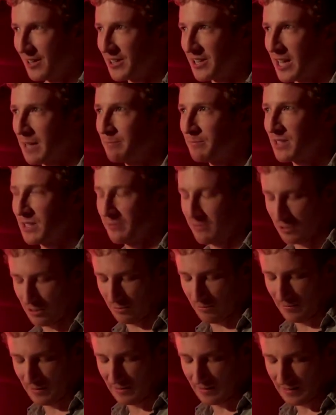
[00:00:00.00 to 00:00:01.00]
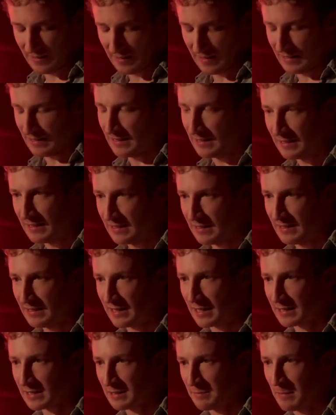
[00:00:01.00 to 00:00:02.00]
and the empty room
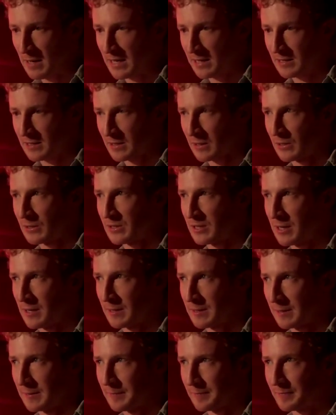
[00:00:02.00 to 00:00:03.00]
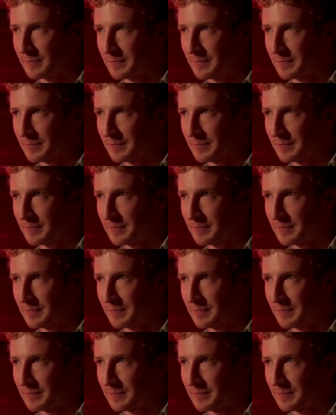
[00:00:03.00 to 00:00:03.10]
next to May's goes dark.